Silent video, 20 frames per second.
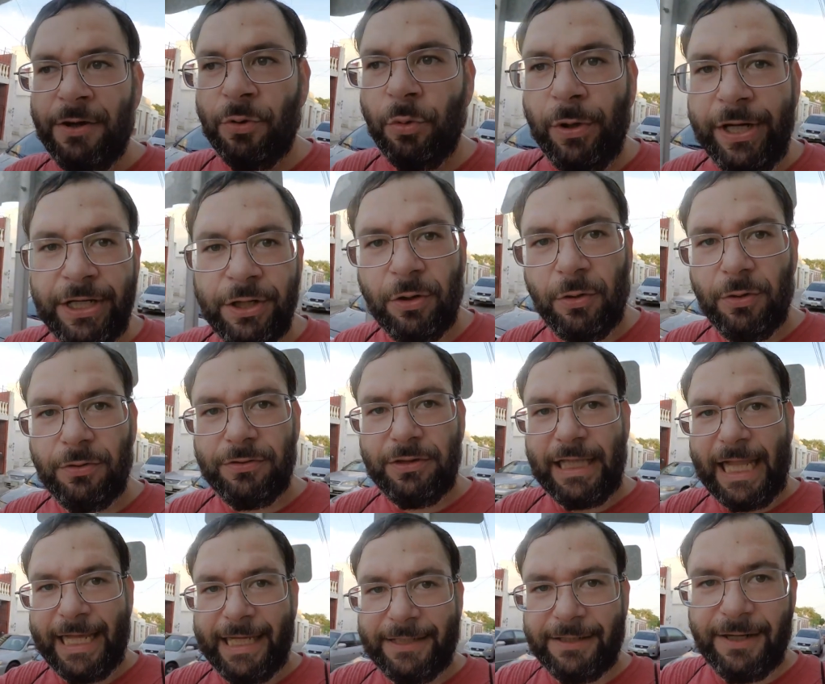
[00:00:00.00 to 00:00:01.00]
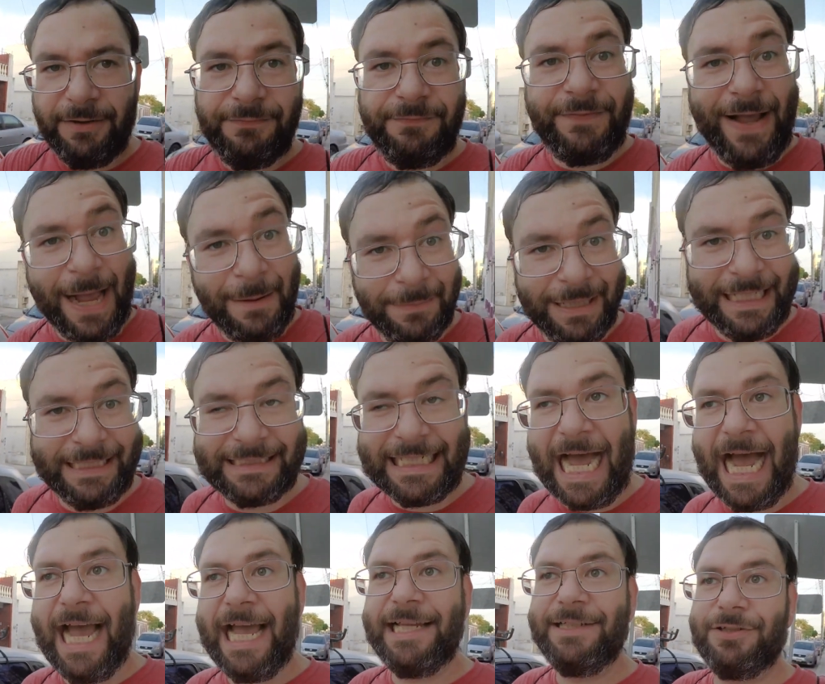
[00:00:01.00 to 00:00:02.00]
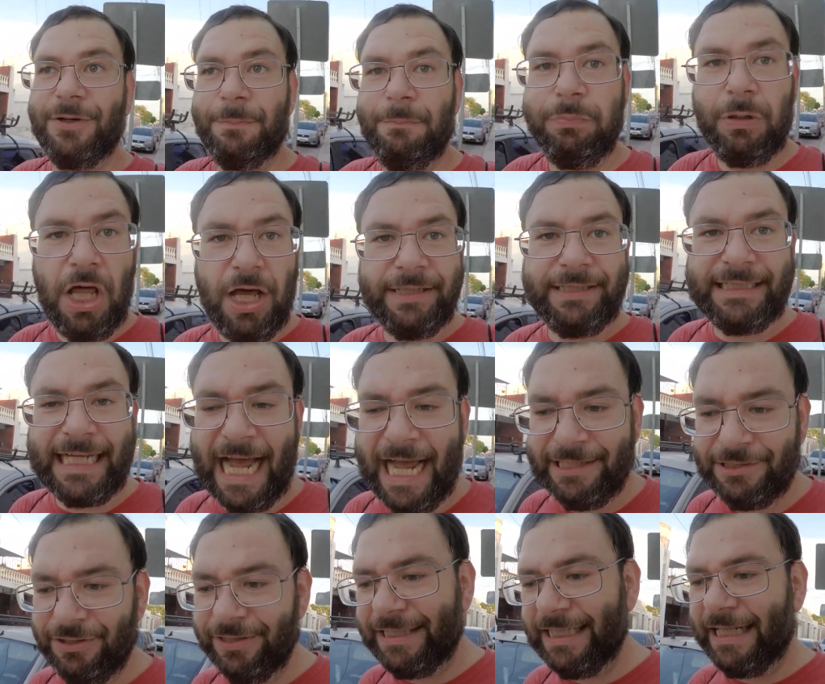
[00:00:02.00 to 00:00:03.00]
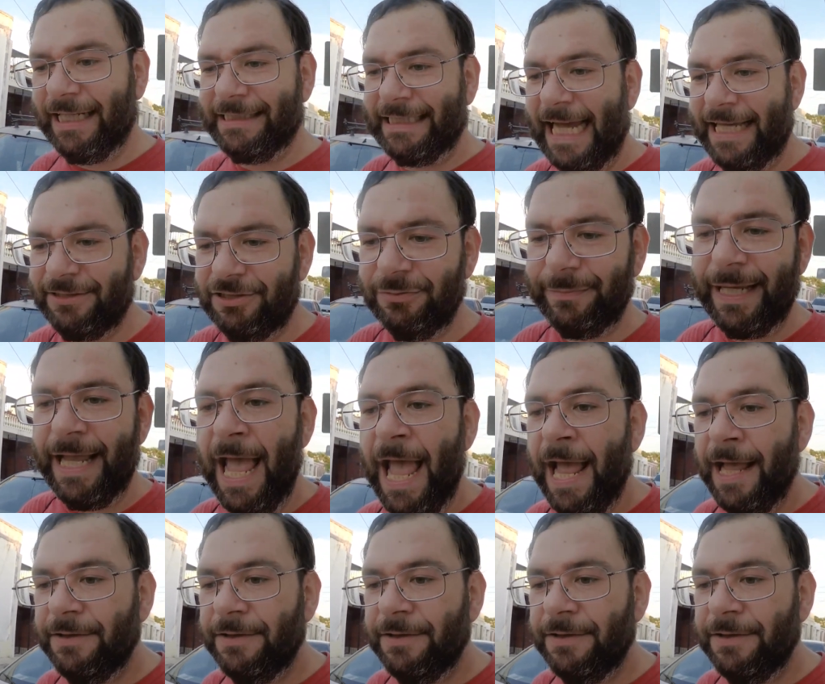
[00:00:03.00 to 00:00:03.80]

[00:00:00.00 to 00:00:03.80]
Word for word: real like uh, family ties or blood ties or anything like that to me